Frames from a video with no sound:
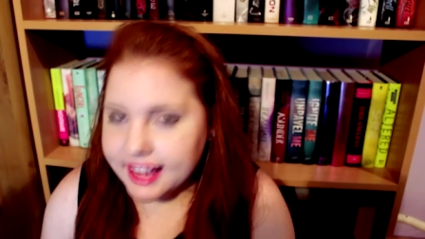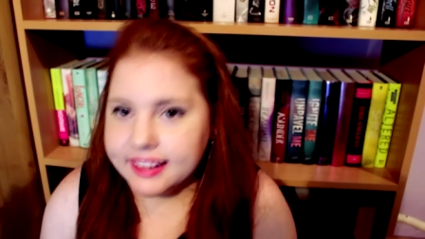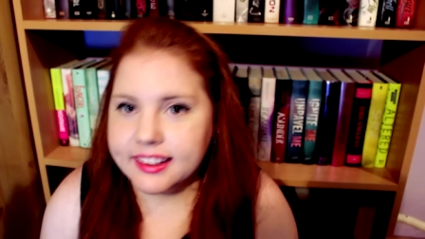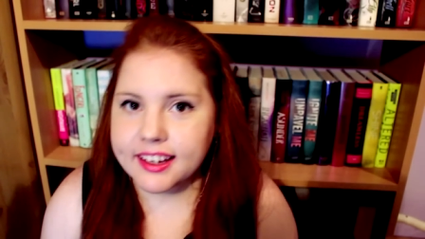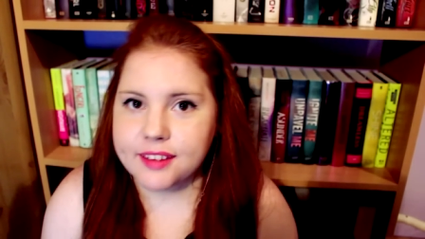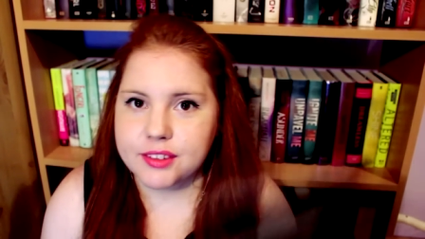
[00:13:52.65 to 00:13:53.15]

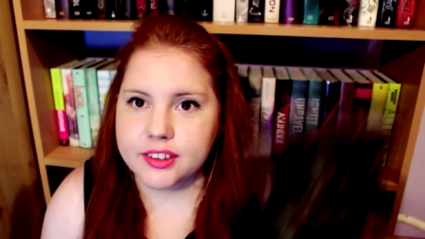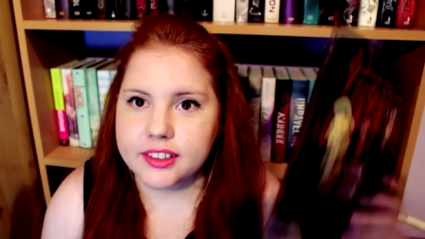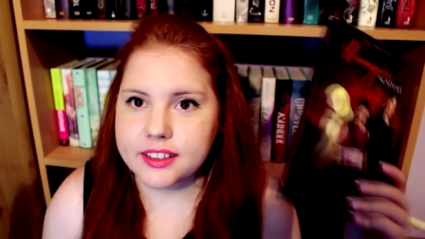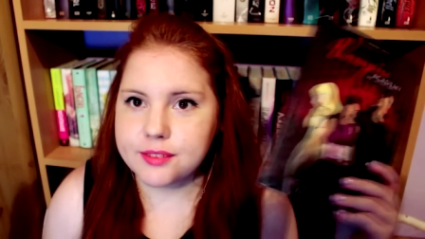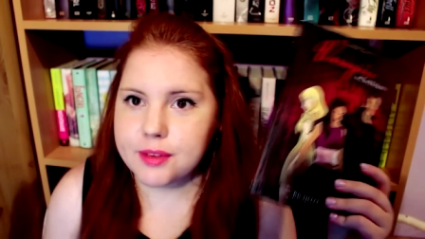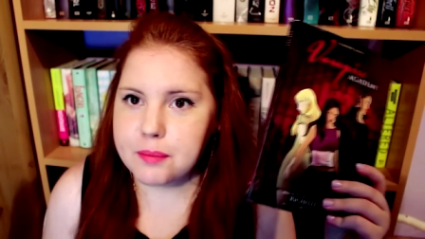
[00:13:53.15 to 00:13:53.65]
and they
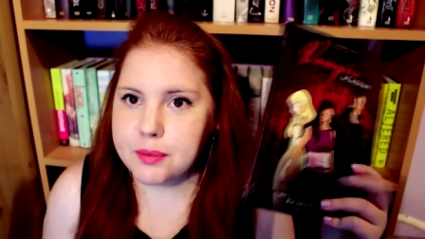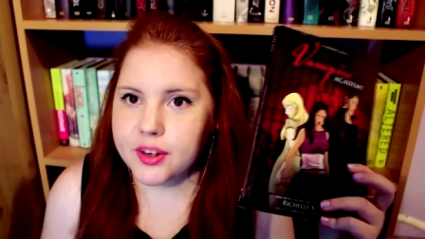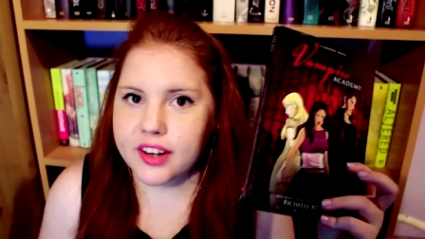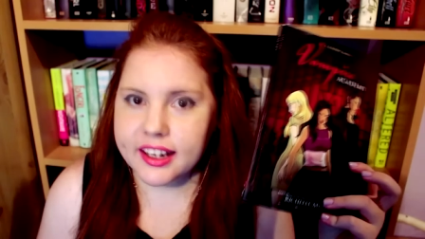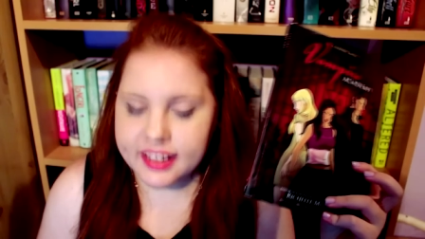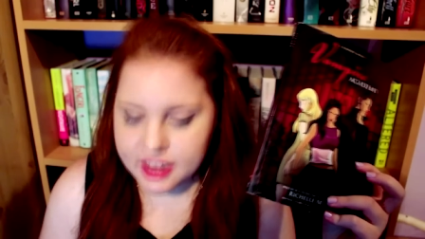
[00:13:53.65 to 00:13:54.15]
were The
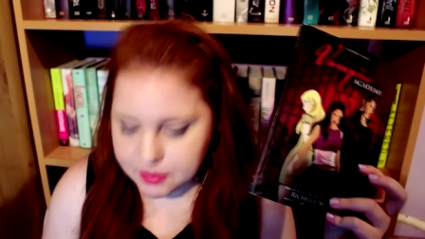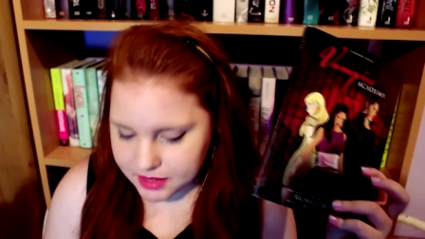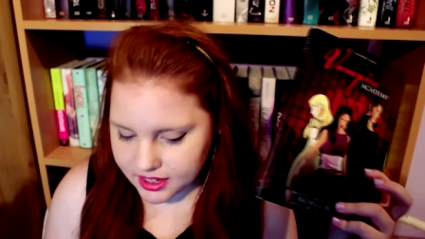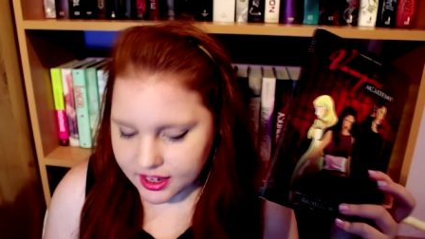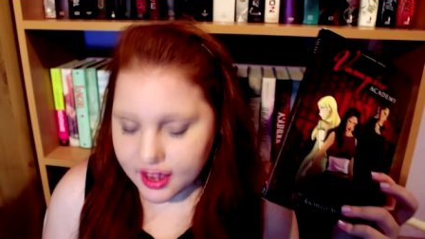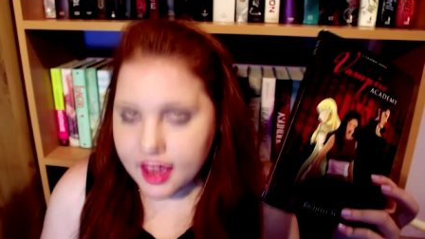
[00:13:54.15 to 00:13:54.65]
Vampire
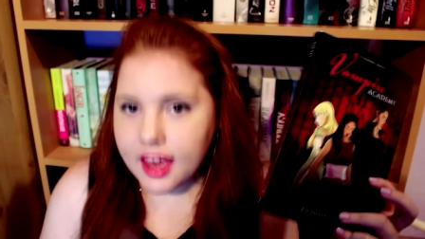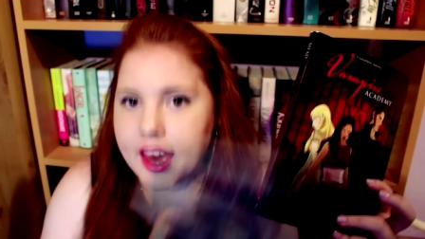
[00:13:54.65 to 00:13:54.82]
Academy